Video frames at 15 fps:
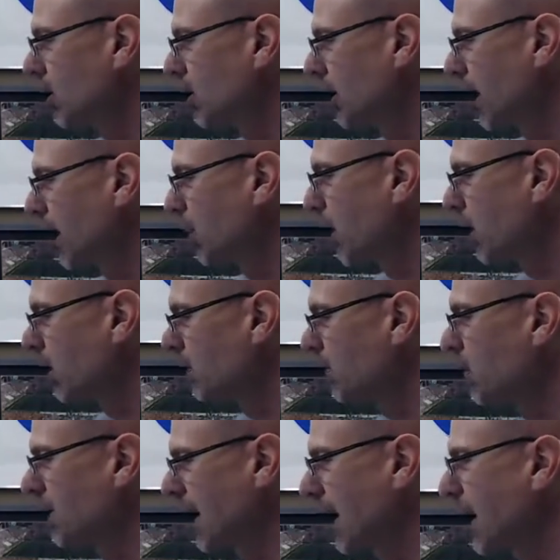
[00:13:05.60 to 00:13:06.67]
like part of
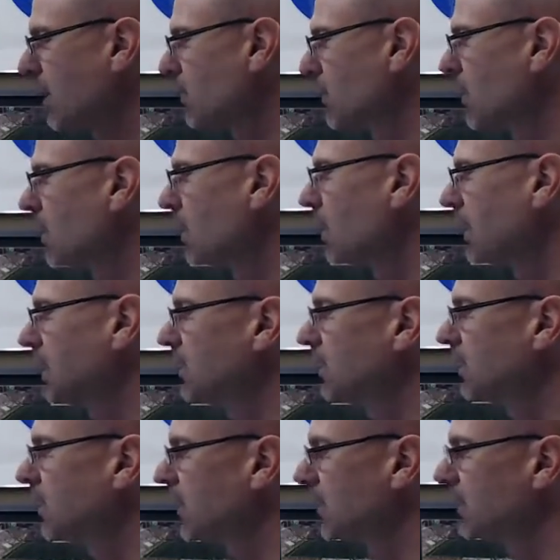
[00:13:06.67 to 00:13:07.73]
your counter in
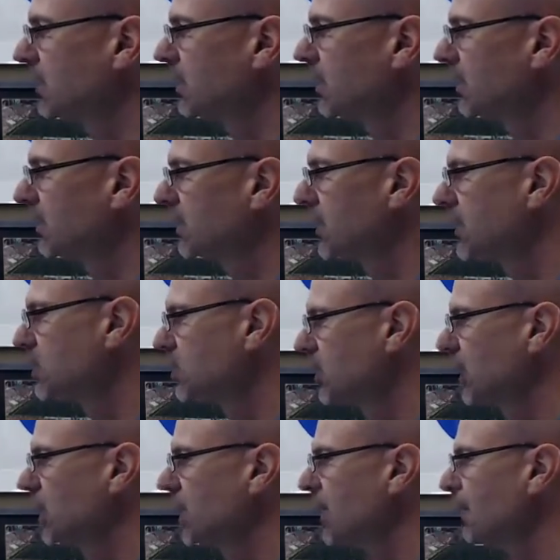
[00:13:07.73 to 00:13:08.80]
the
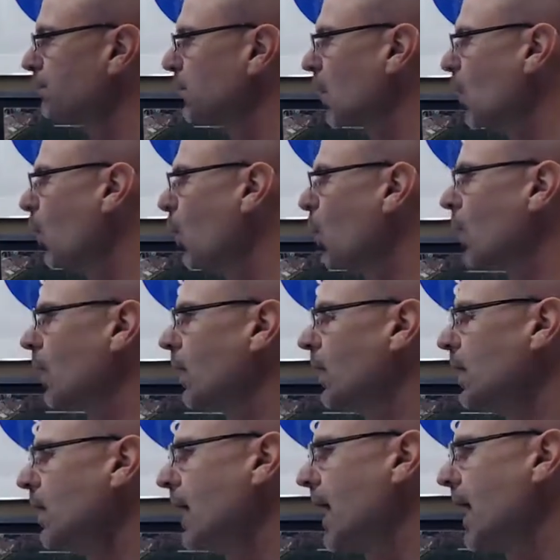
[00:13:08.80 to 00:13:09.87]
kitchen. Or
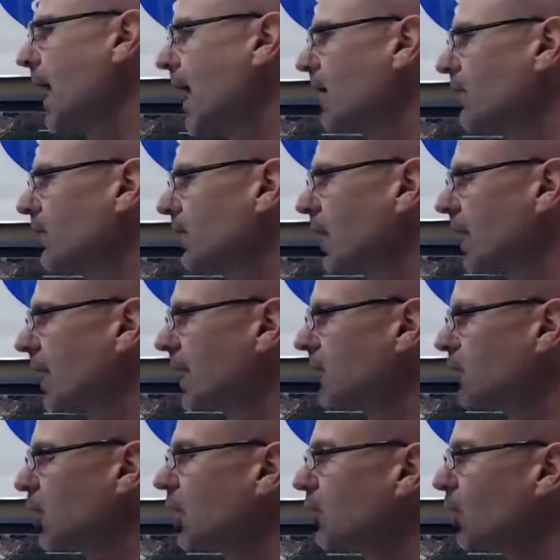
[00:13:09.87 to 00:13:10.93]
have
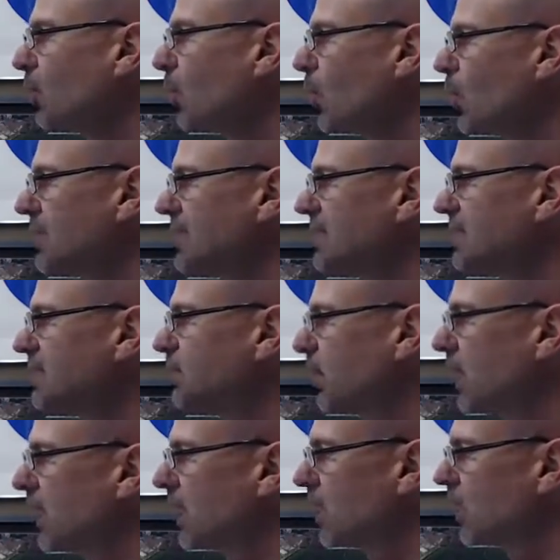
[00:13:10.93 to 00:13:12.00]
they're more
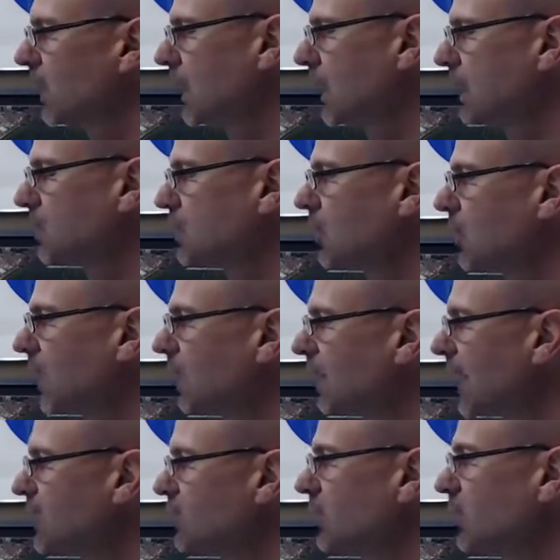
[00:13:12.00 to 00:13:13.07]
display oriented, so they
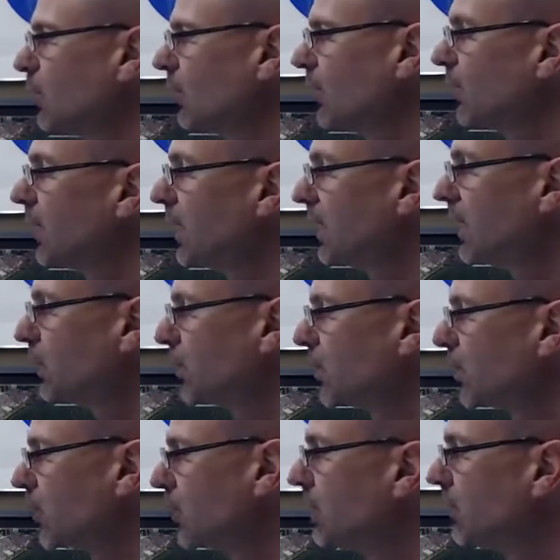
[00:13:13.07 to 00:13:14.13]
actually will fit in with
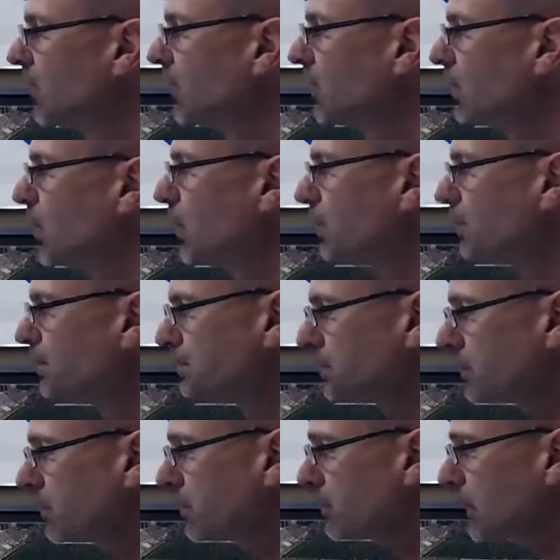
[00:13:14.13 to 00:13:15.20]
your living room
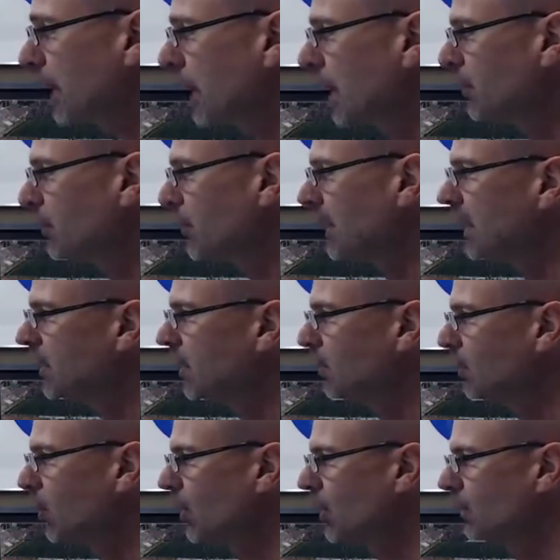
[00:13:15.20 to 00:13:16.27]
and be
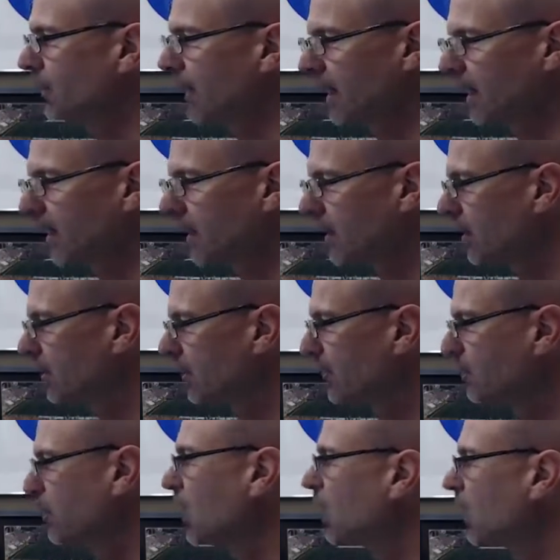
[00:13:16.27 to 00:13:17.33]
more of
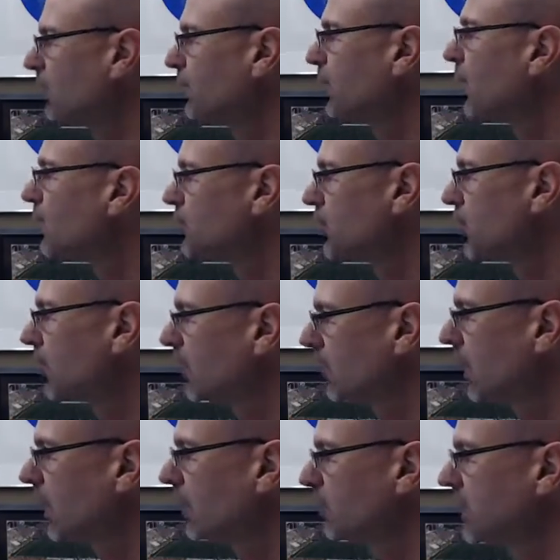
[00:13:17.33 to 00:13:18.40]
a furniture
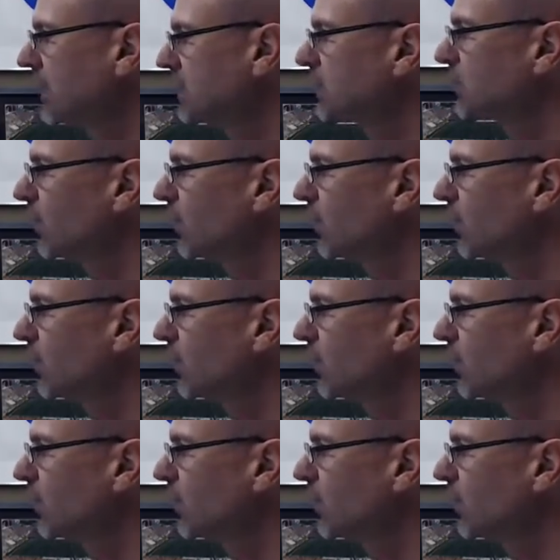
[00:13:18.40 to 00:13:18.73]
piece